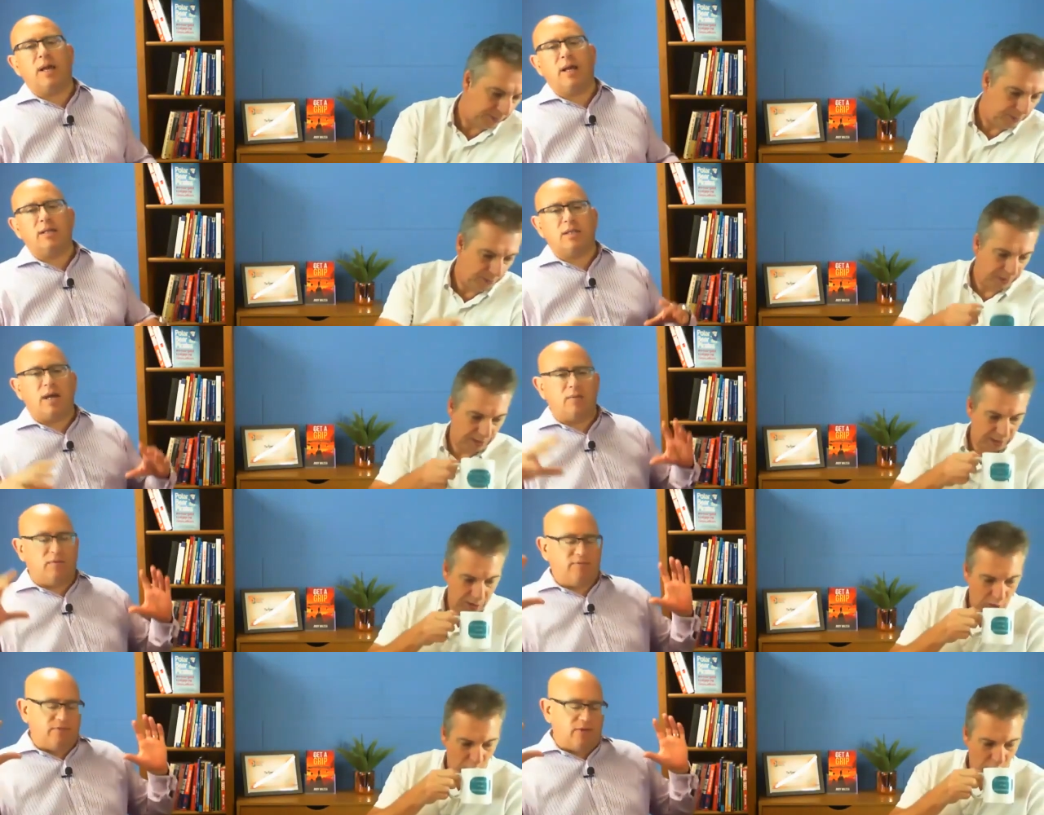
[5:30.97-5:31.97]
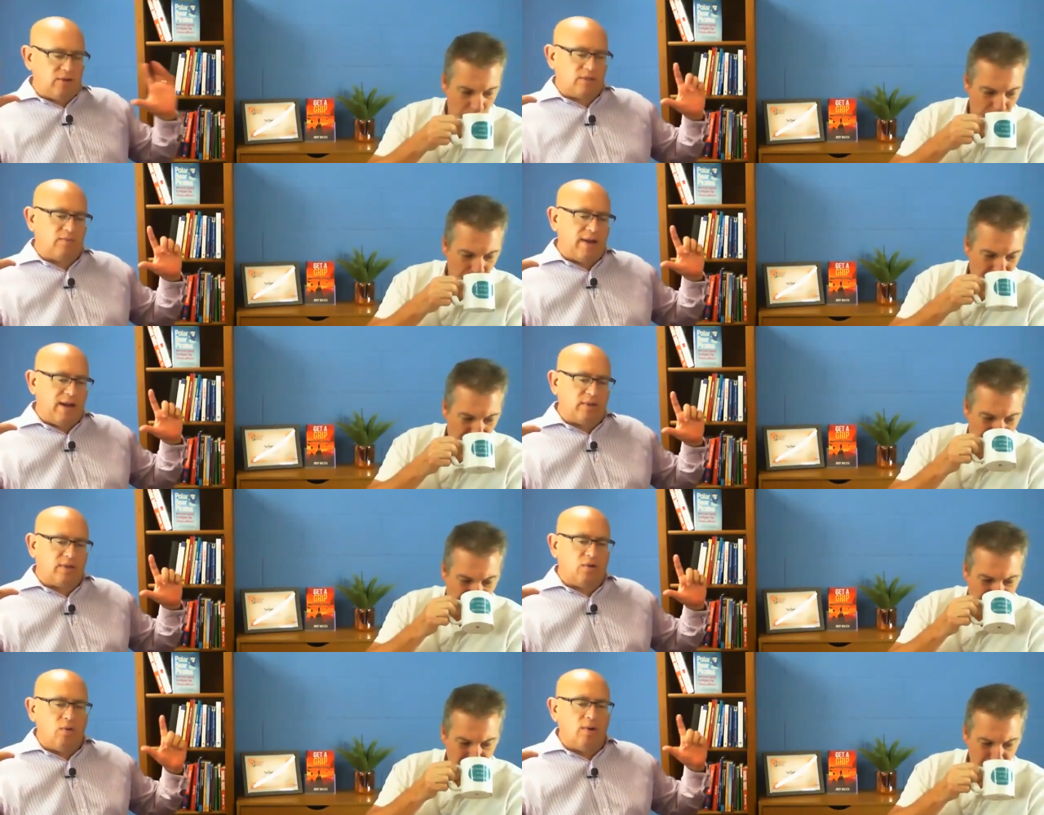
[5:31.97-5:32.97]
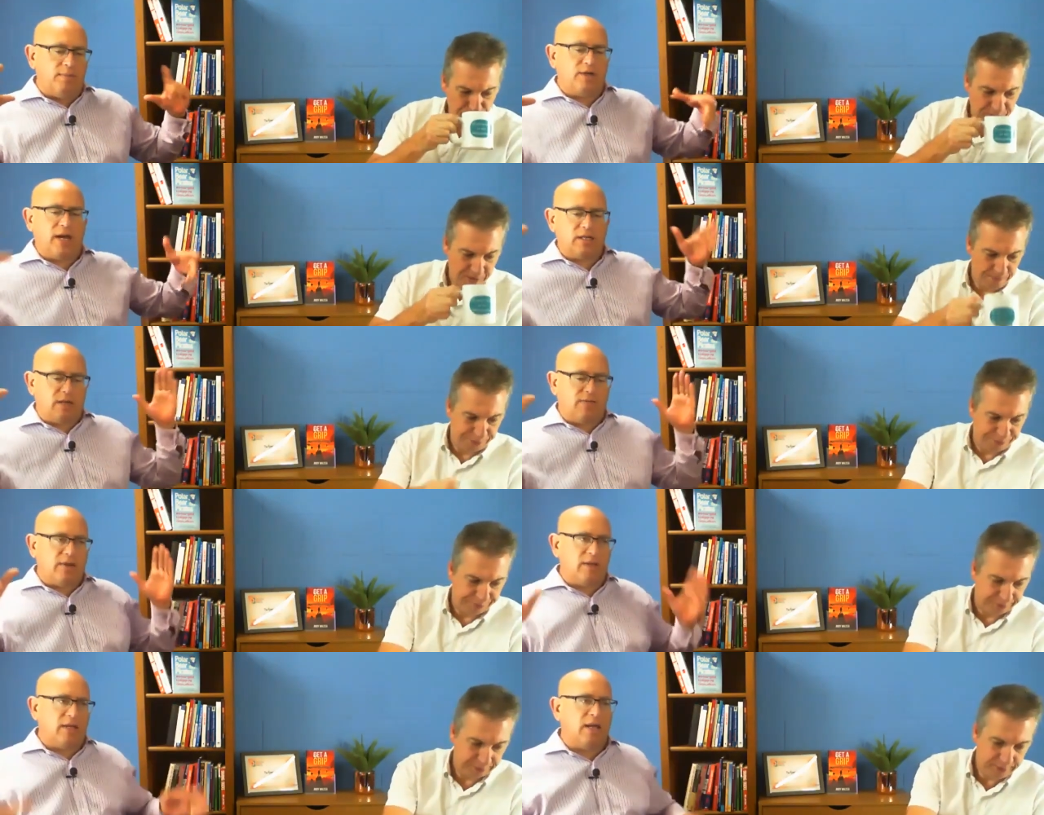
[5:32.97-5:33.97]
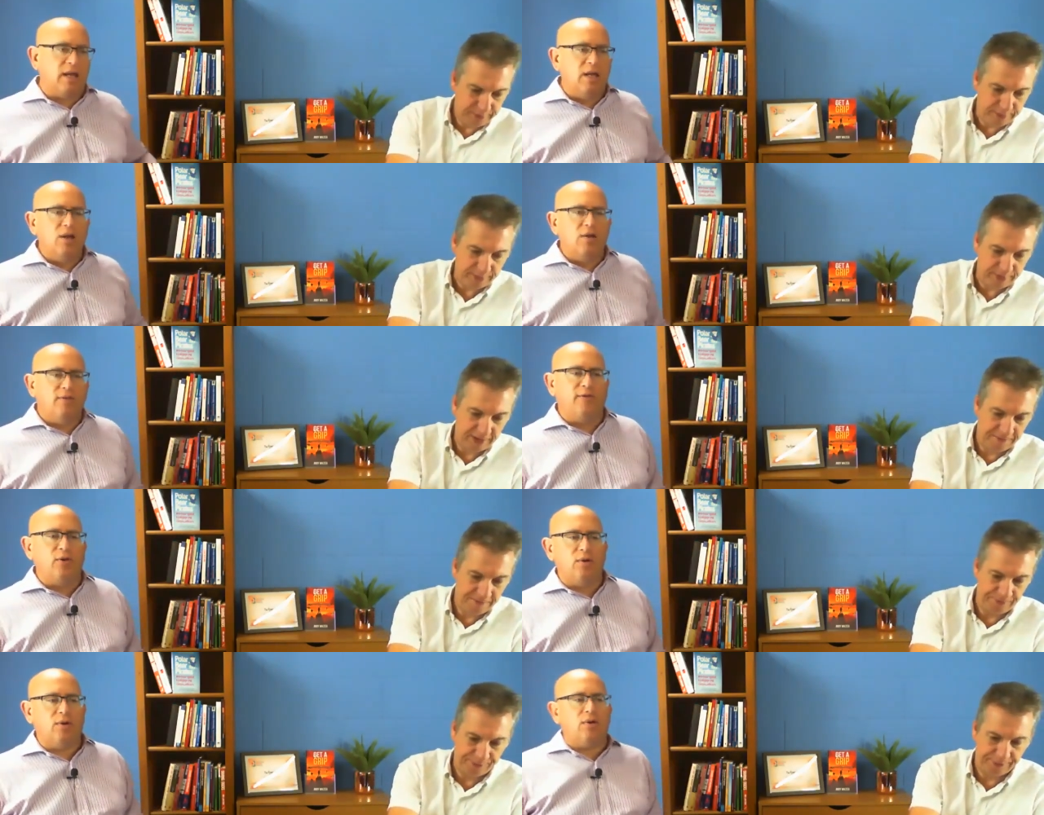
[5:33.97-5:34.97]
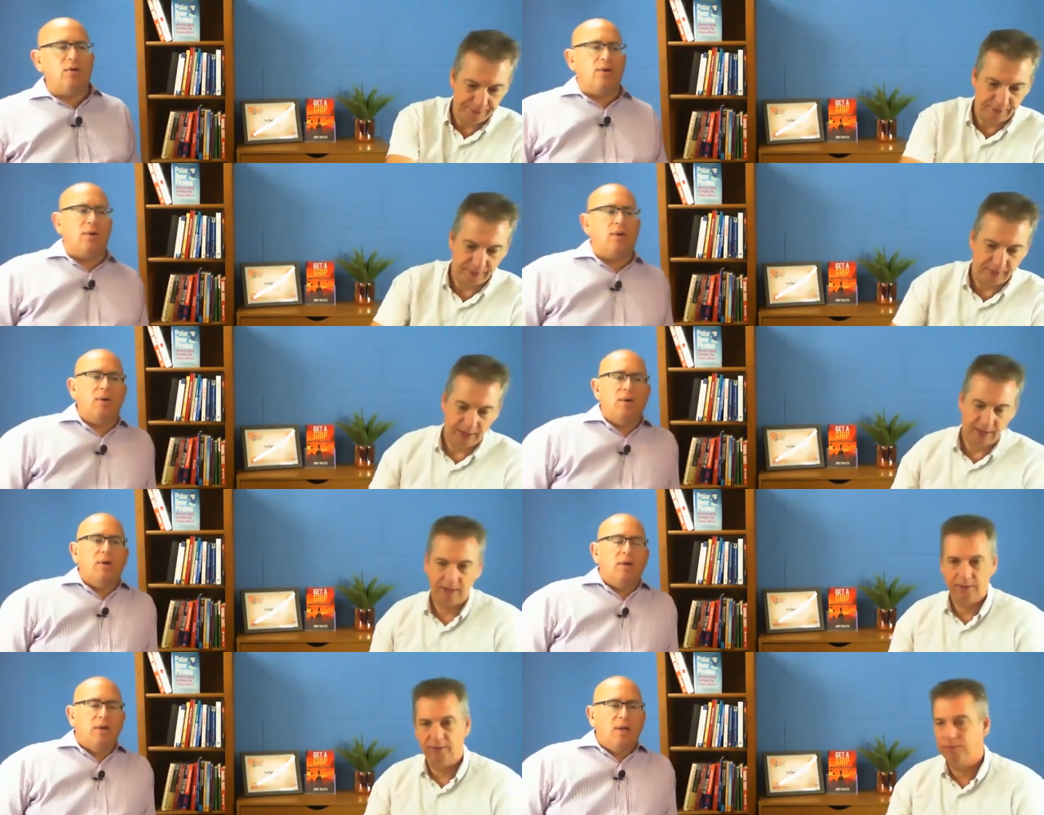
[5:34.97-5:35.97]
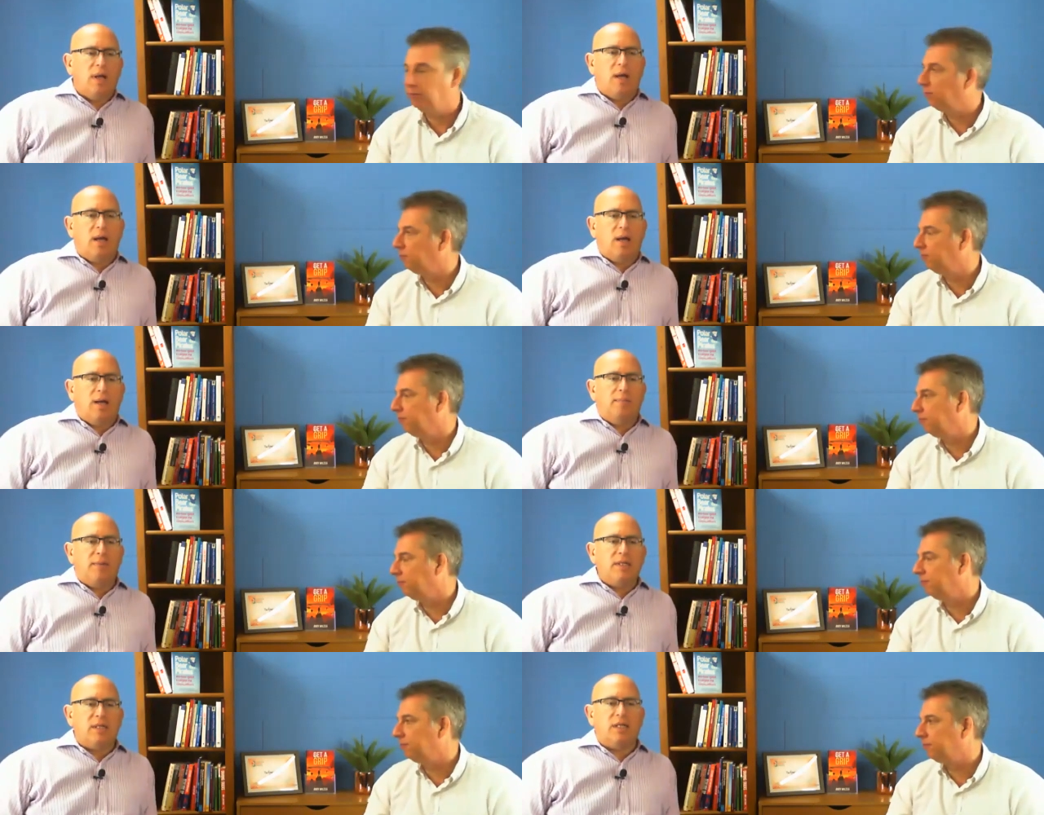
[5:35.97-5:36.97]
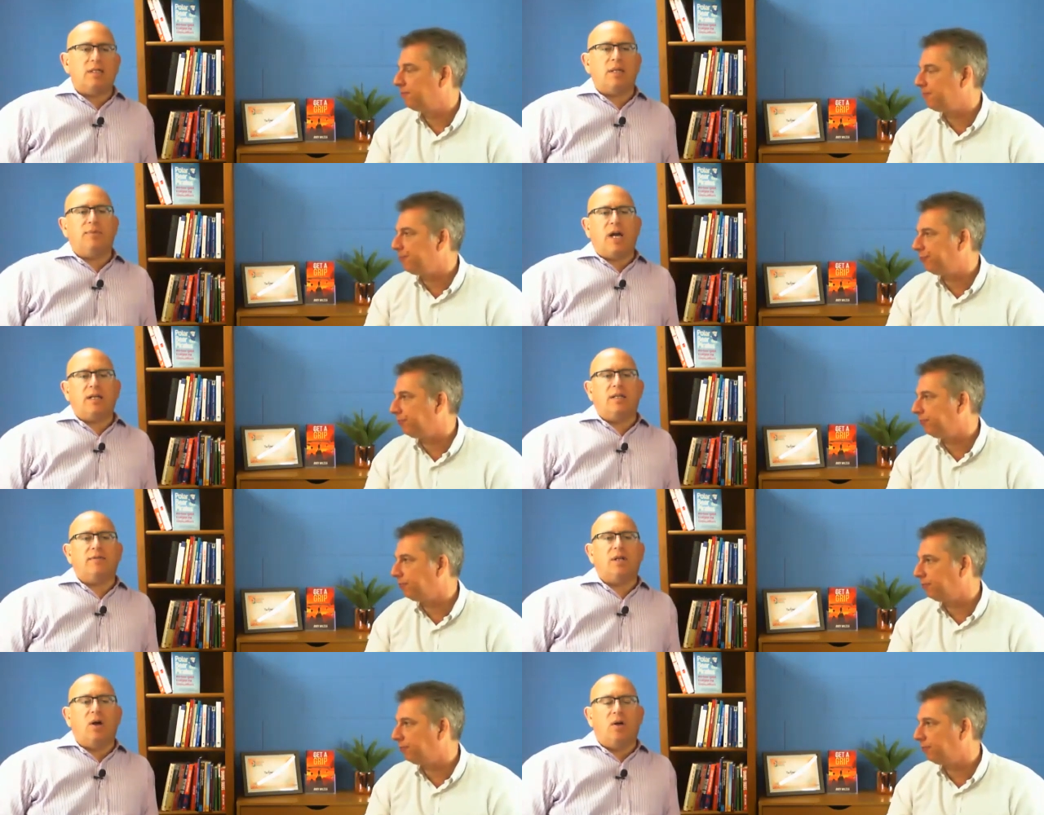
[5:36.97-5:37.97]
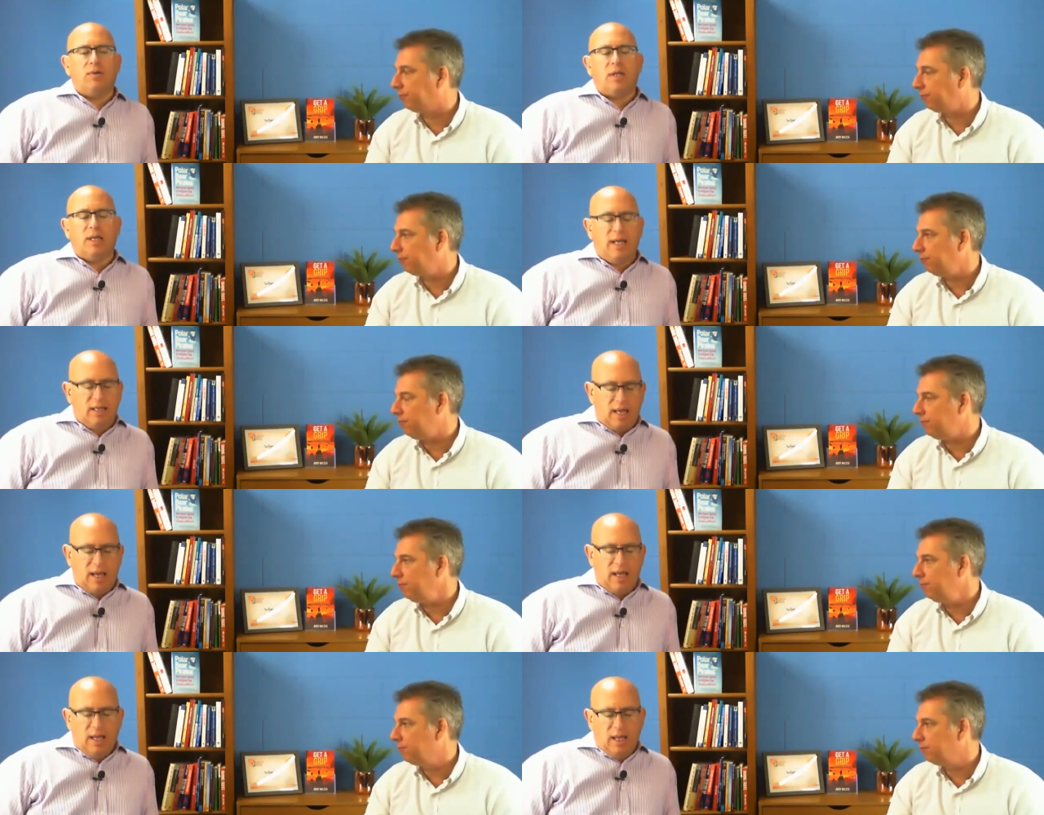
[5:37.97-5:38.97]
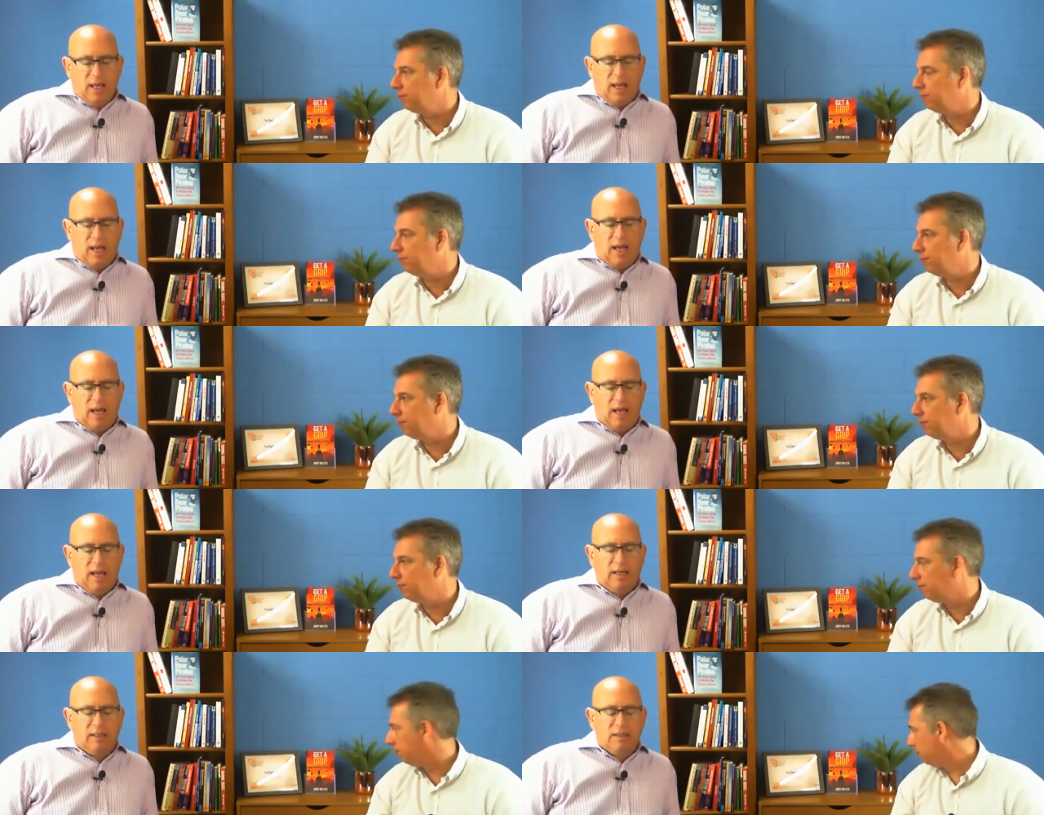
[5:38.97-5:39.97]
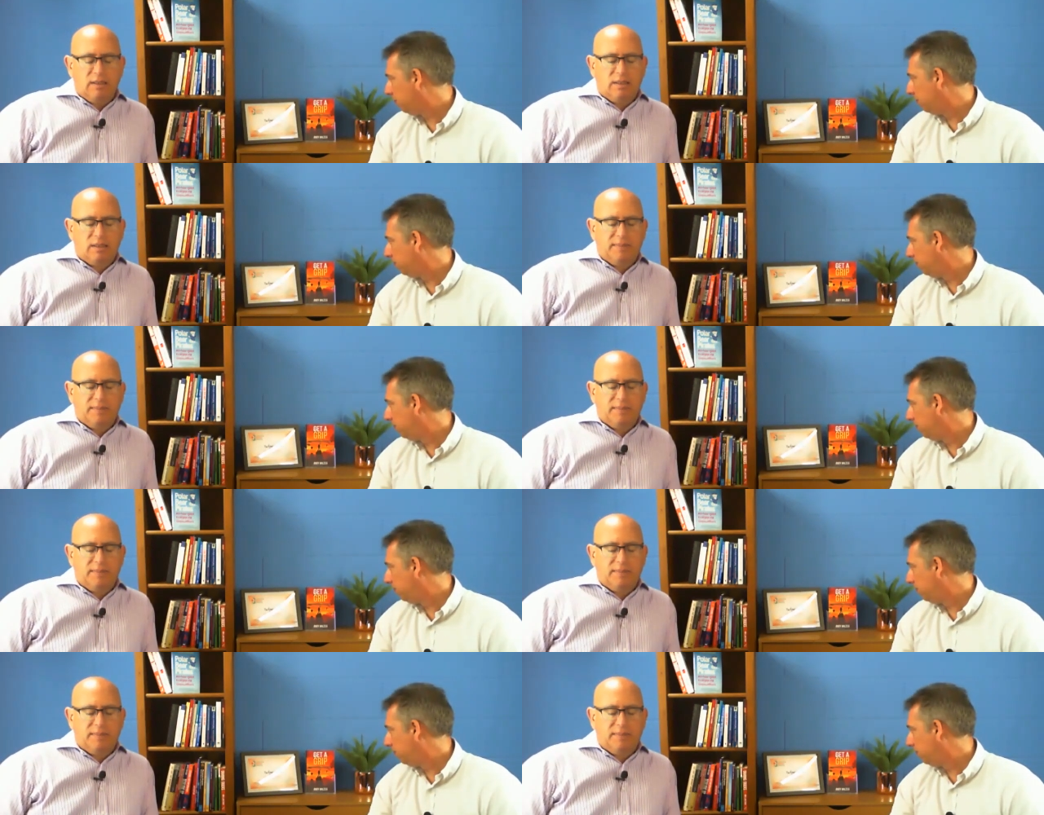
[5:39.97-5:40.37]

Speaker 1: plans that focus around the core objective and the four core uh, business objectives and goals that lead there. And